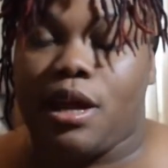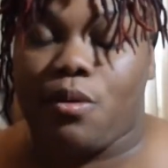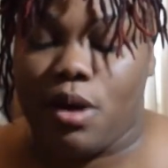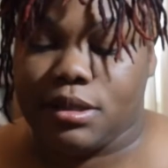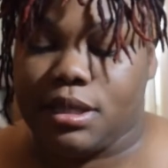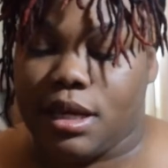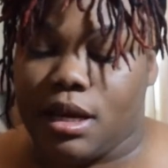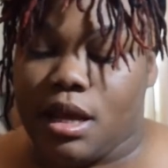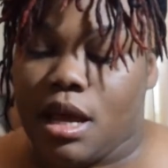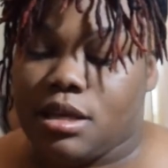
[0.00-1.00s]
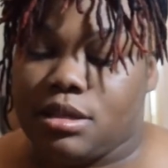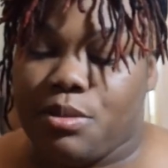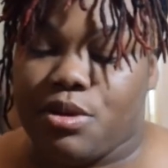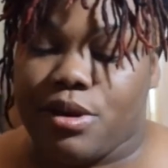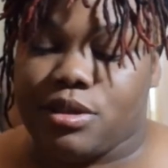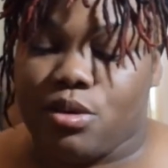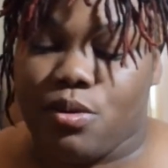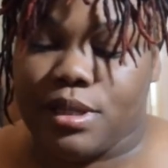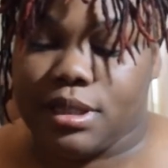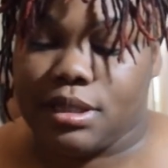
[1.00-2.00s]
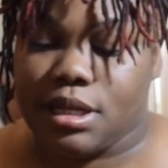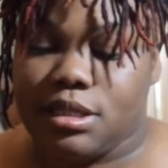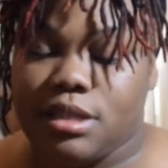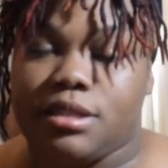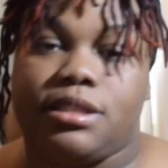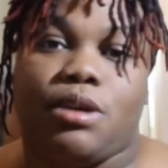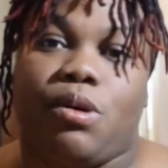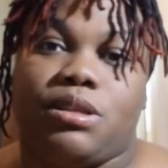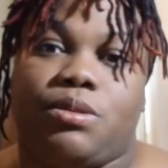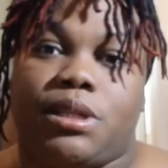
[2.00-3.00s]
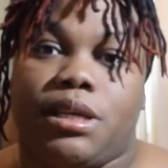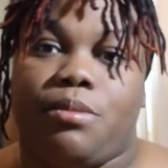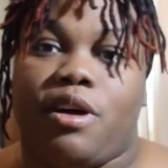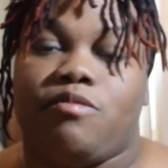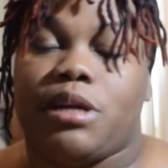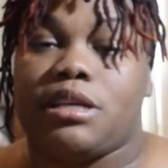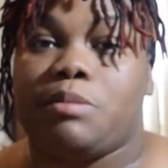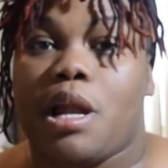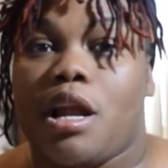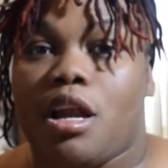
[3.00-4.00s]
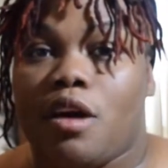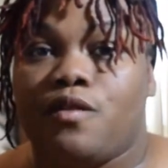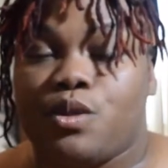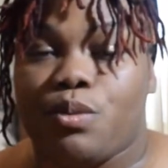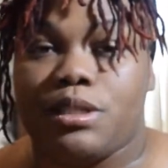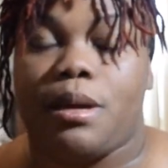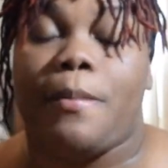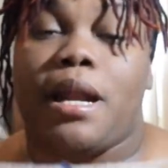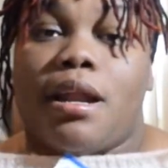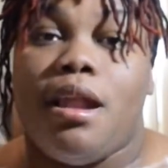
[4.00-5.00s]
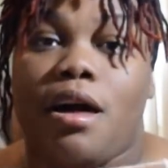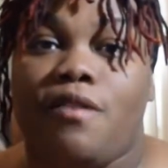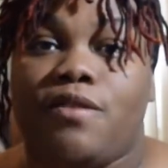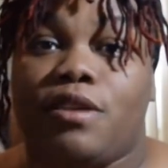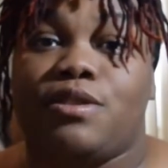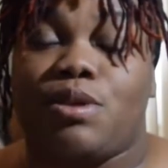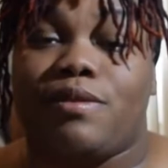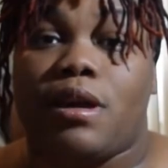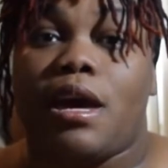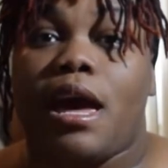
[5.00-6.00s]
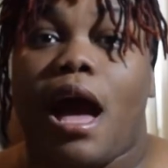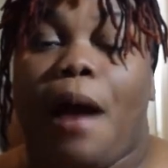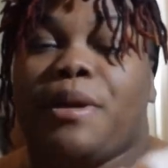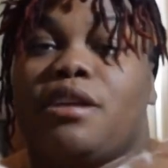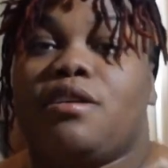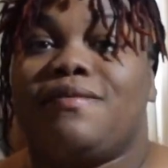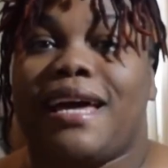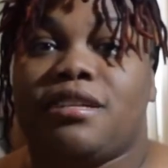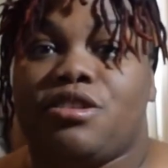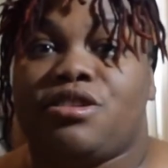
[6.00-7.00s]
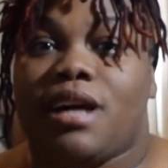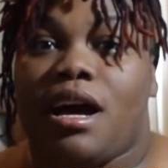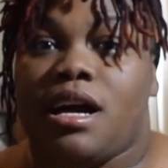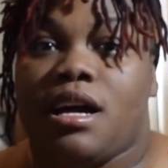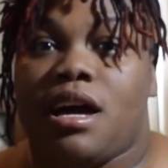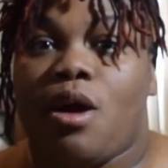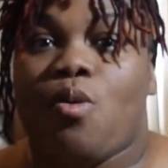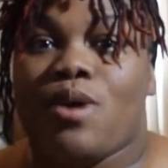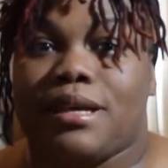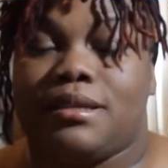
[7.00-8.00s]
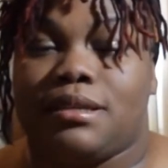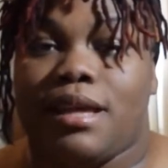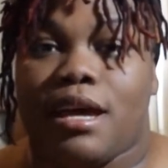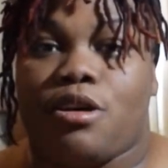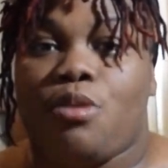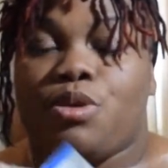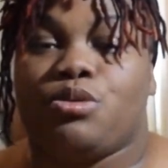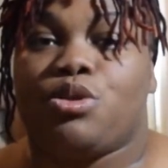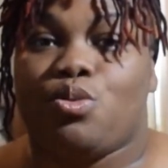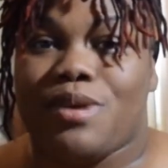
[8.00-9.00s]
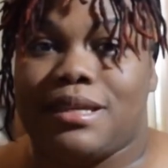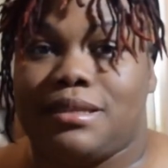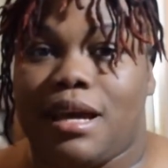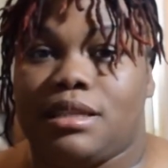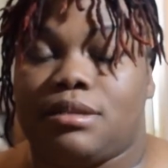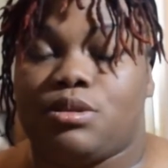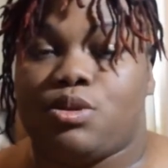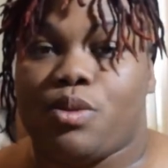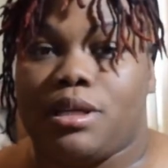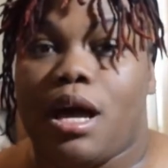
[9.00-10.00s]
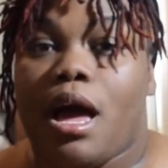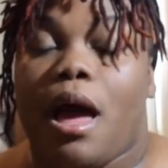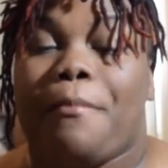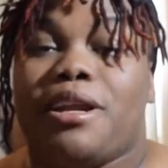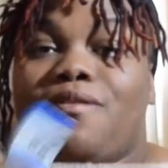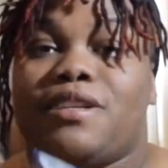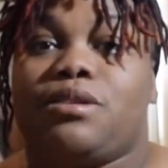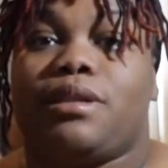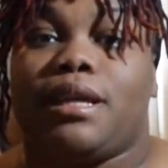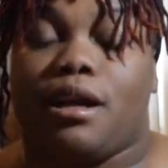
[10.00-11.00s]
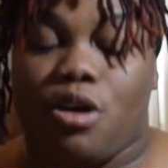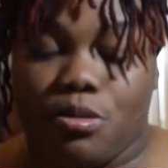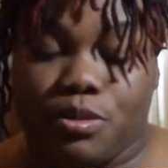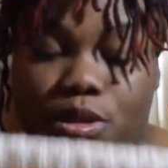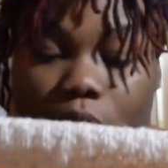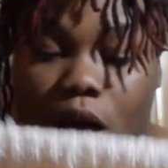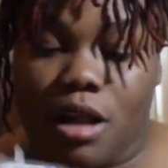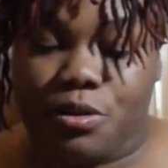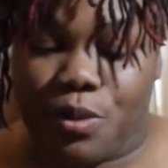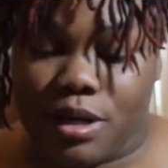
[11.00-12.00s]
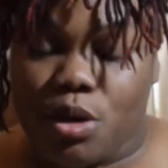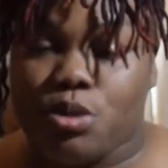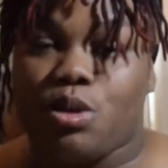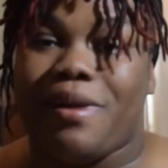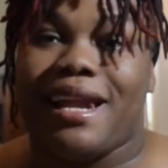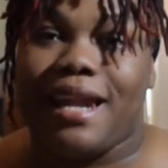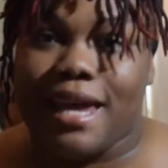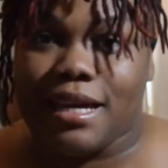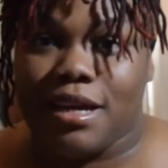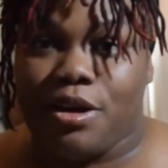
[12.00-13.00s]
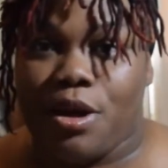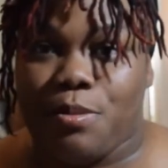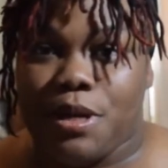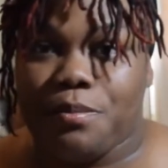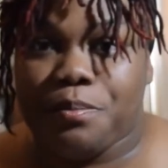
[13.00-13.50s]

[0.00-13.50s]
I wanted. So I'm going to the winter section to see what sweater them have, because I love sweater. I love sweater. I mean, I love like just a waist, like come down to the waist side sweater. I love a sweater that comes all the way down to my leg, you know what I mean?